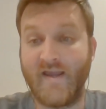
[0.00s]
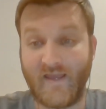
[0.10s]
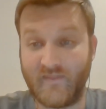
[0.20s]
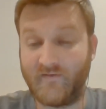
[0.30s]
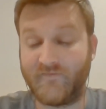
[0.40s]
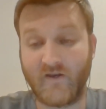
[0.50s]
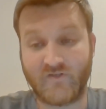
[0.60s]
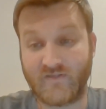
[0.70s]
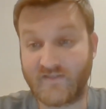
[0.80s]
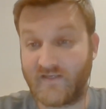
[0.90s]
and then finish
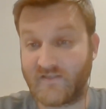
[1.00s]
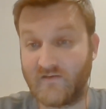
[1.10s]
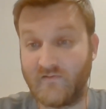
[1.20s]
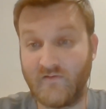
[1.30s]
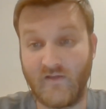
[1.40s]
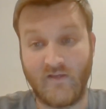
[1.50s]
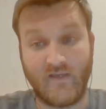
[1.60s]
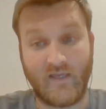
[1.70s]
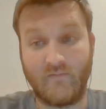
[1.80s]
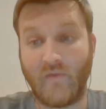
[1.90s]
the season,
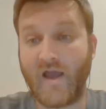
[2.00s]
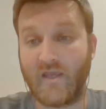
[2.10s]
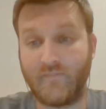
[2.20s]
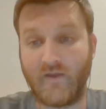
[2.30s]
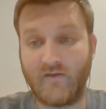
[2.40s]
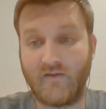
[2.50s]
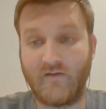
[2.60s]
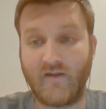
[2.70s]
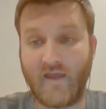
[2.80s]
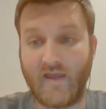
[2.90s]
in my opinion.